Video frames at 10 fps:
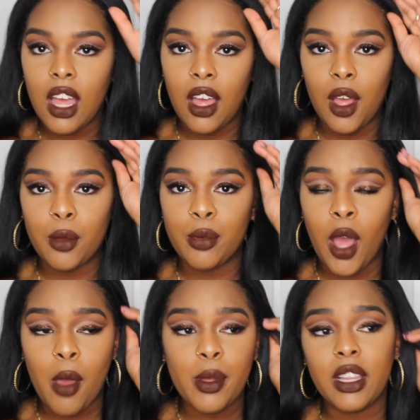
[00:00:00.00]

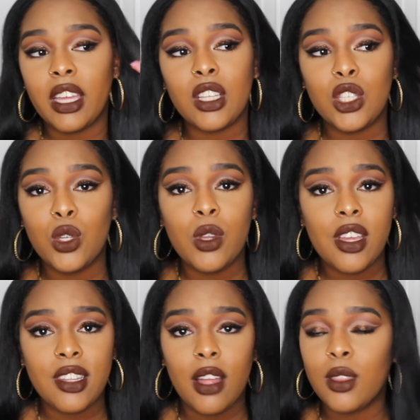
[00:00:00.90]
probably like 2
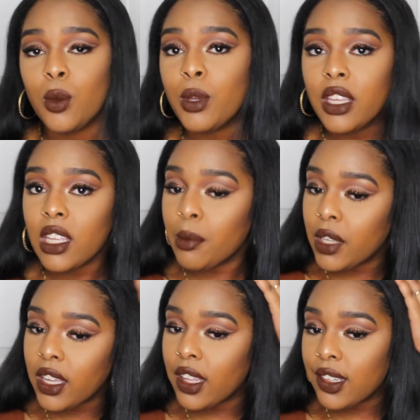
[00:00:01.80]
days out the week
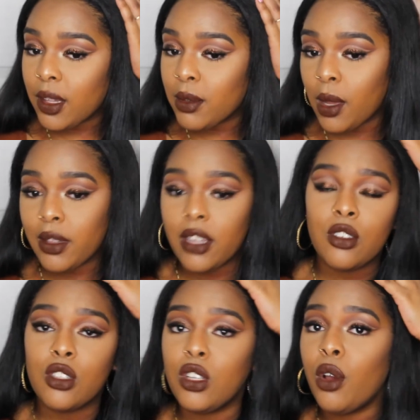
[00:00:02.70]
because sometimes I
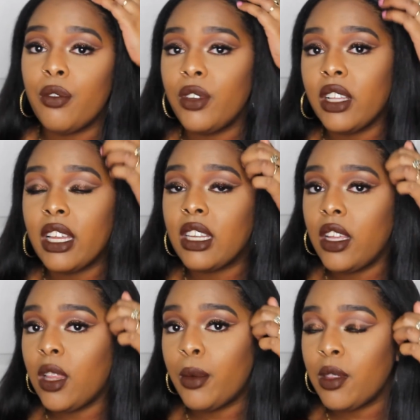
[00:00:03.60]
just don't feel like
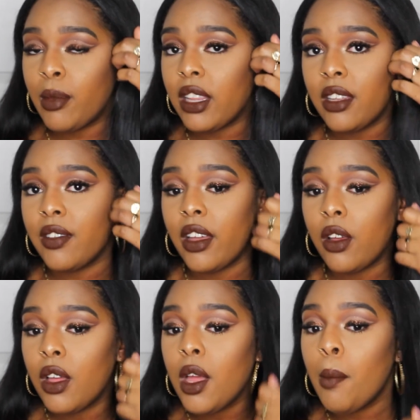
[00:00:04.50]
dealing with my leave
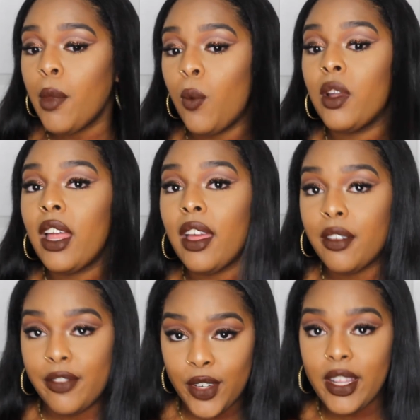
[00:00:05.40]
out. But when I
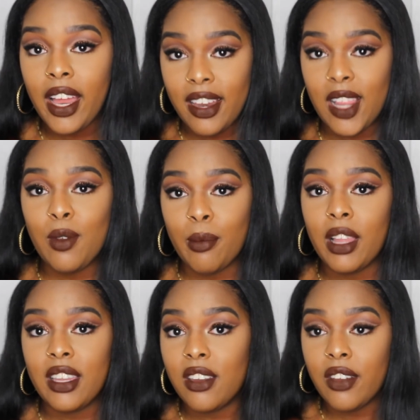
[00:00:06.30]
feel like dealing with
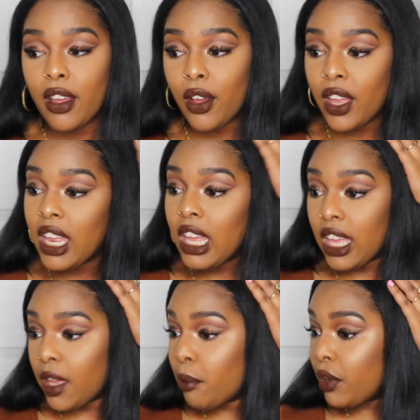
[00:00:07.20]
my leave out,
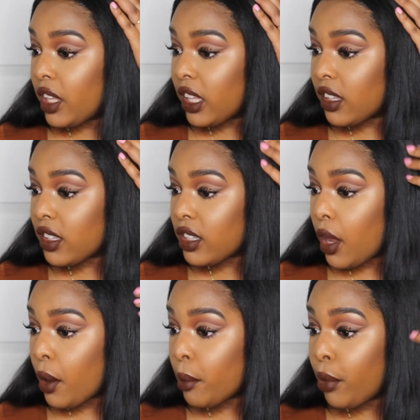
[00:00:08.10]
it blends
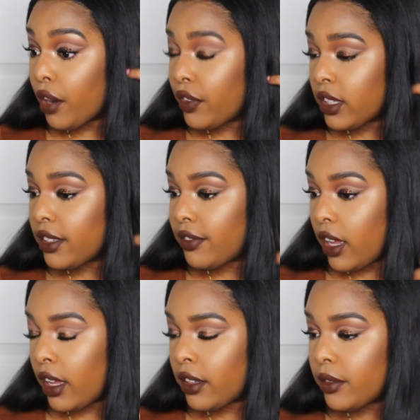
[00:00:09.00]
perfectly
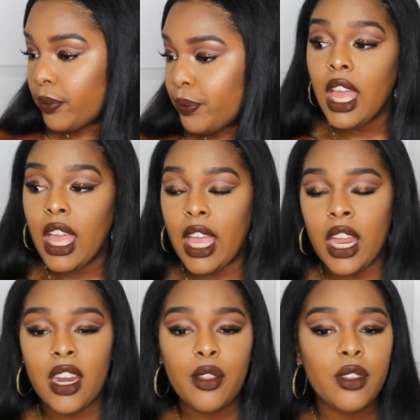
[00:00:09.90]
fine.
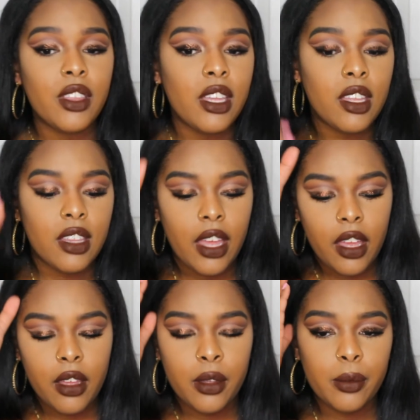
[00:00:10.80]
And another thing that